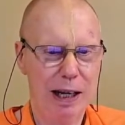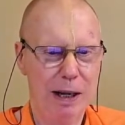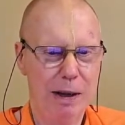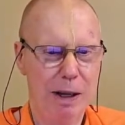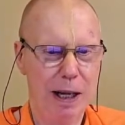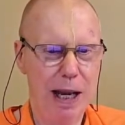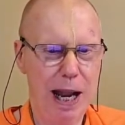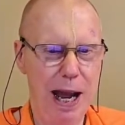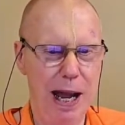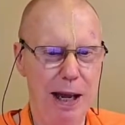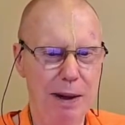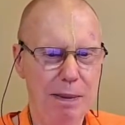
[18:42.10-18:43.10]

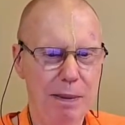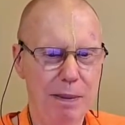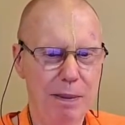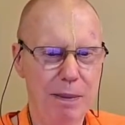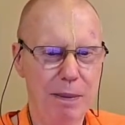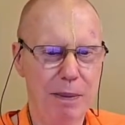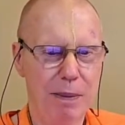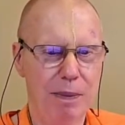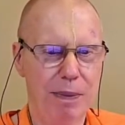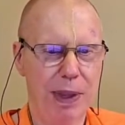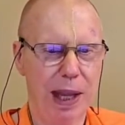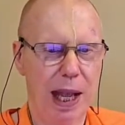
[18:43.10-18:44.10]
Yeah.
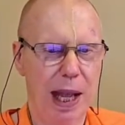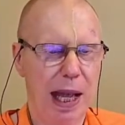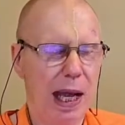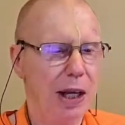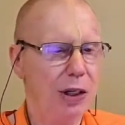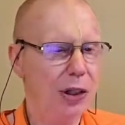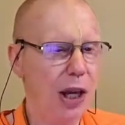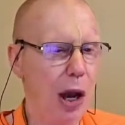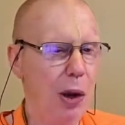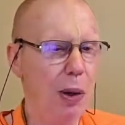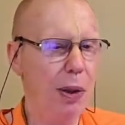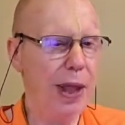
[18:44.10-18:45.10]

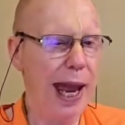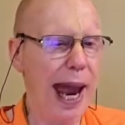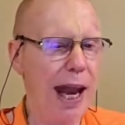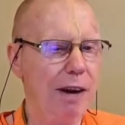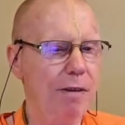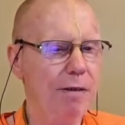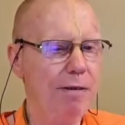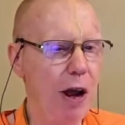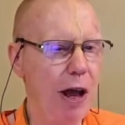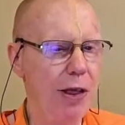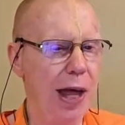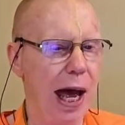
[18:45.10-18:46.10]
So then
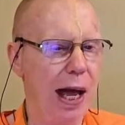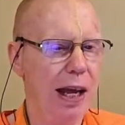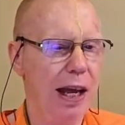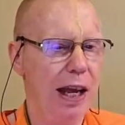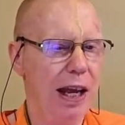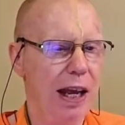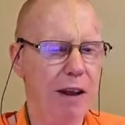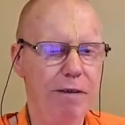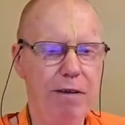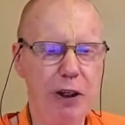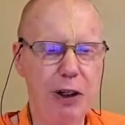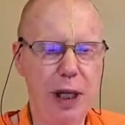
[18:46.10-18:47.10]
further, the
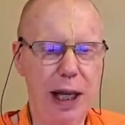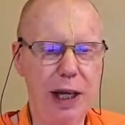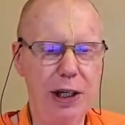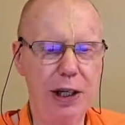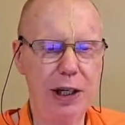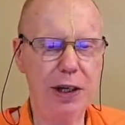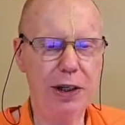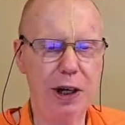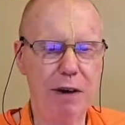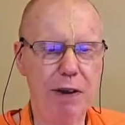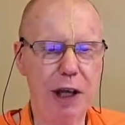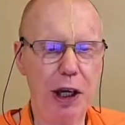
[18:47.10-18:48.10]
facilities of
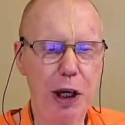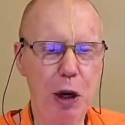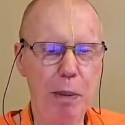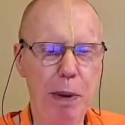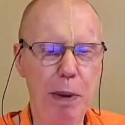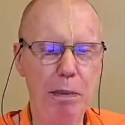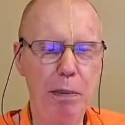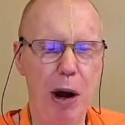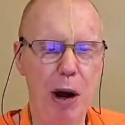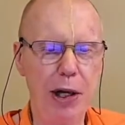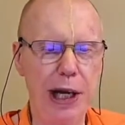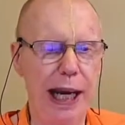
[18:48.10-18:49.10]
the human
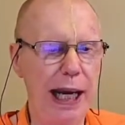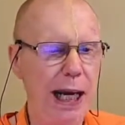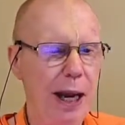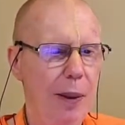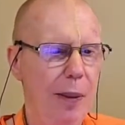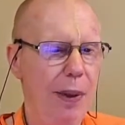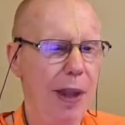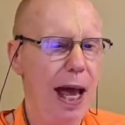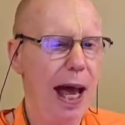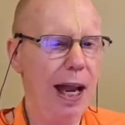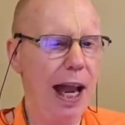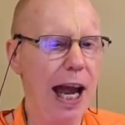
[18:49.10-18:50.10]
body are
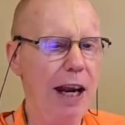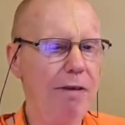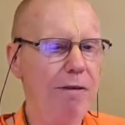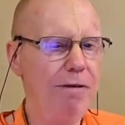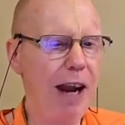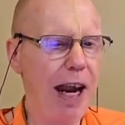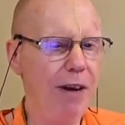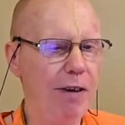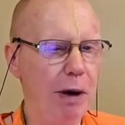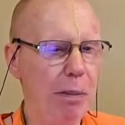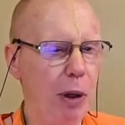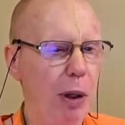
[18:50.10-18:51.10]
like
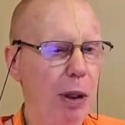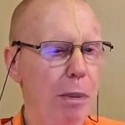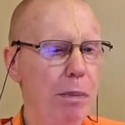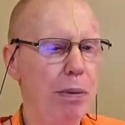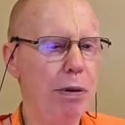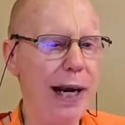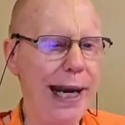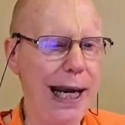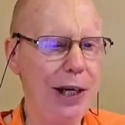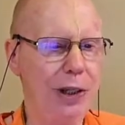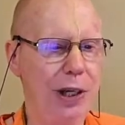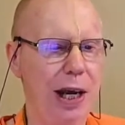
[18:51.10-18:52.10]
favorable
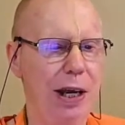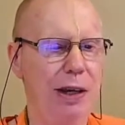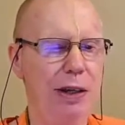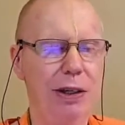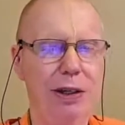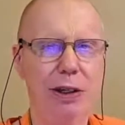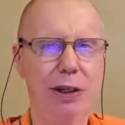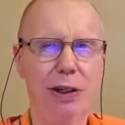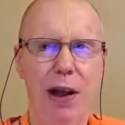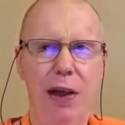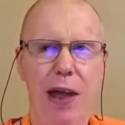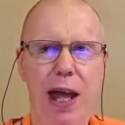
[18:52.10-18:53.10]
breezes
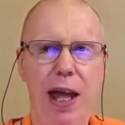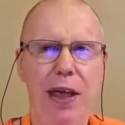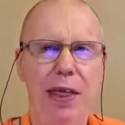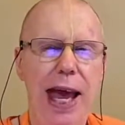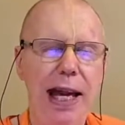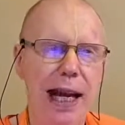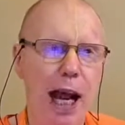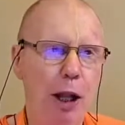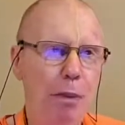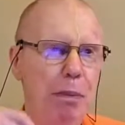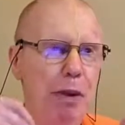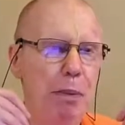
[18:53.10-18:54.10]
that
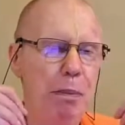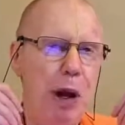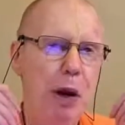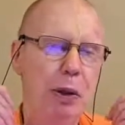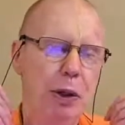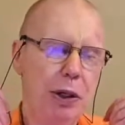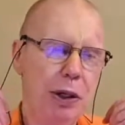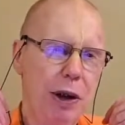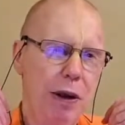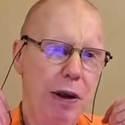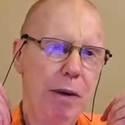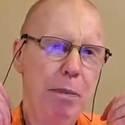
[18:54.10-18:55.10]
help the boat
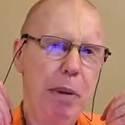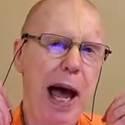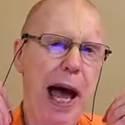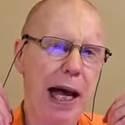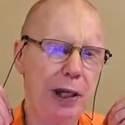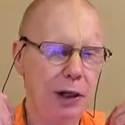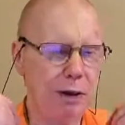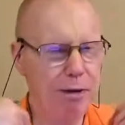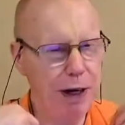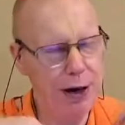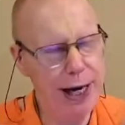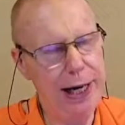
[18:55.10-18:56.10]
pass
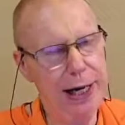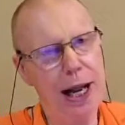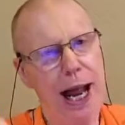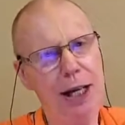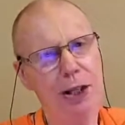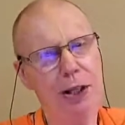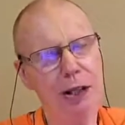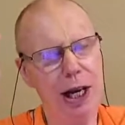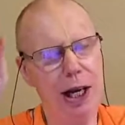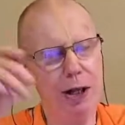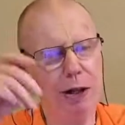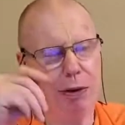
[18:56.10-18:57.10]
very nicely
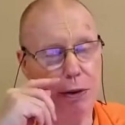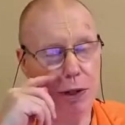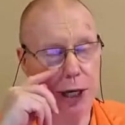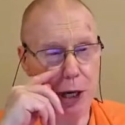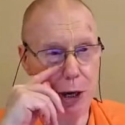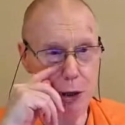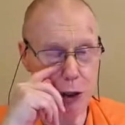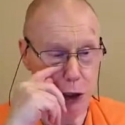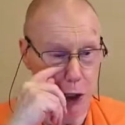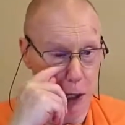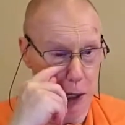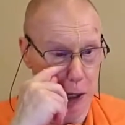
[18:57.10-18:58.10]
through the ocean